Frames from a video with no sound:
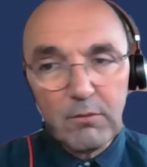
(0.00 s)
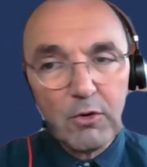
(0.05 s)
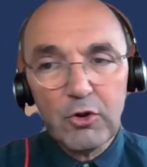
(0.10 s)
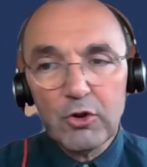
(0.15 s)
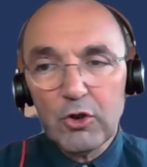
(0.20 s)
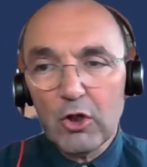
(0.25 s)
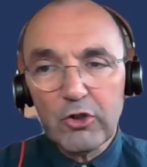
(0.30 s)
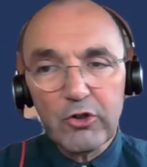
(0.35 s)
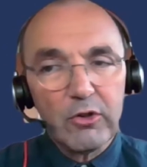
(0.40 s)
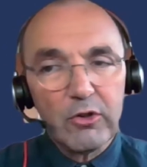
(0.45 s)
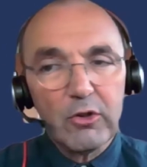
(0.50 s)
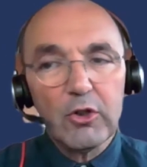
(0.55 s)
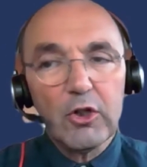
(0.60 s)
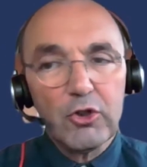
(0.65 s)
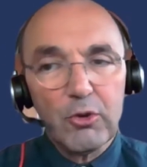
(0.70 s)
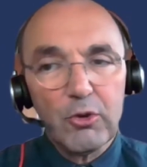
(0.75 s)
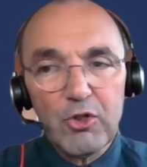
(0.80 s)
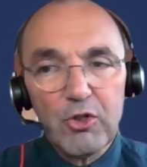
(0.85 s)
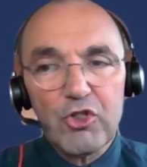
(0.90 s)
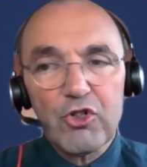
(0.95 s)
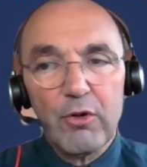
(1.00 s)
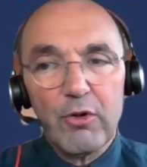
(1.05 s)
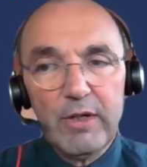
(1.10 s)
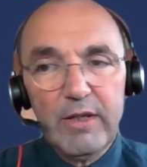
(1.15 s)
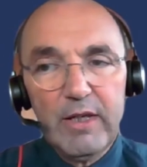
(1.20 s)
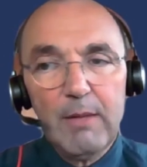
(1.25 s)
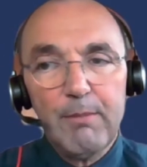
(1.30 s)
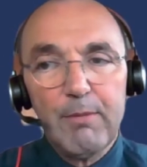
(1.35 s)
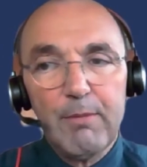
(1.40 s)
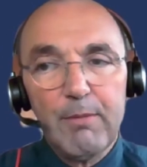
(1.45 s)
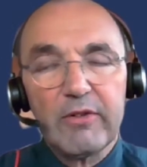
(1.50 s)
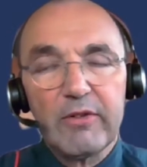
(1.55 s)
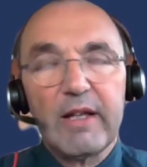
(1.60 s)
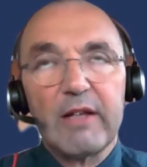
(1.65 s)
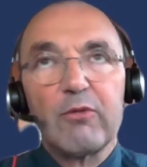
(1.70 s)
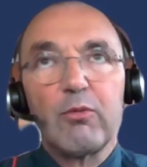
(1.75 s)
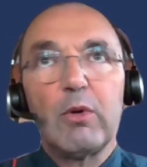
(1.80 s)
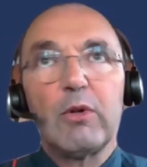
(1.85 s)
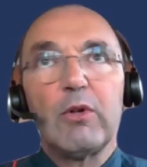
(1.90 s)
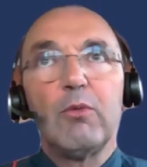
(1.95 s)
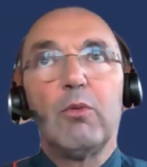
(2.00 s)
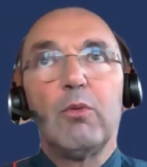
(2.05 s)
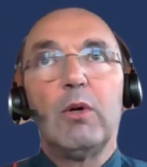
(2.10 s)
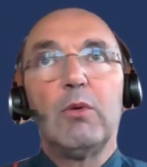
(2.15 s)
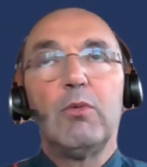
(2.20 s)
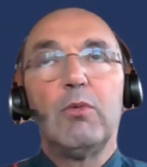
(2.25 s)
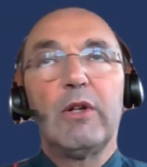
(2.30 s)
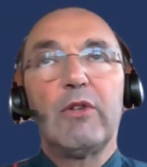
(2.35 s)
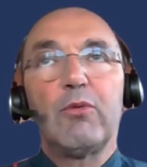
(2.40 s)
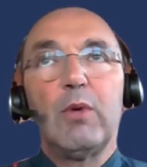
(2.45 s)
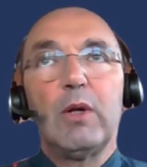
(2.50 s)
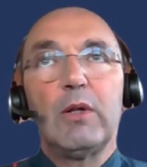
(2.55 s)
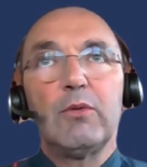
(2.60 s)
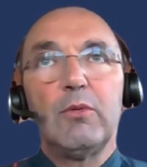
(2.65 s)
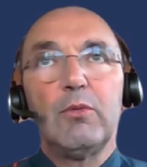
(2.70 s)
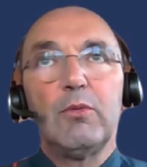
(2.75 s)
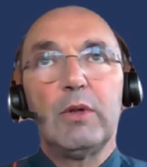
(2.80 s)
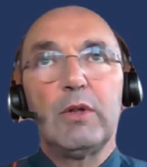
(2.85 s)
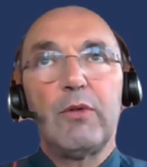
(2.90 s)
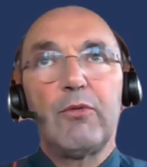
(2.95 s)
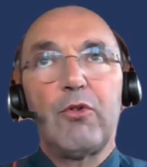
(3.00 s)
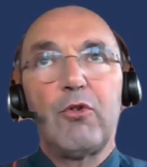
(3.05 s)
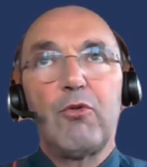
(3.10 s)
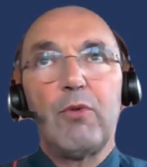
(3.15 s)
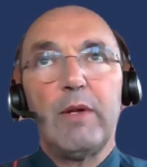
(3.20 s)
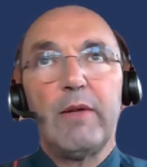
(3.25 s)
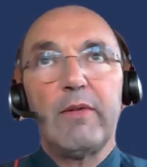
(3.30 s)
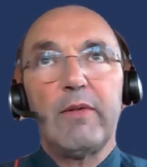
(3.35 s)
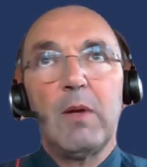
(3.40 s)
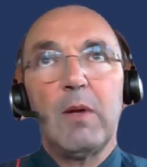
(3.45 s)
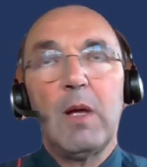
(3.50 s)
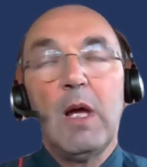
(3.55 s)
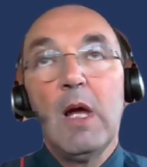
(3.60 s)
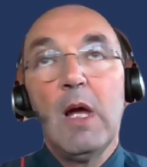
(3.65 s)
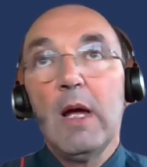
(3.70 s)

not not a majority, but that was one one of the reasons.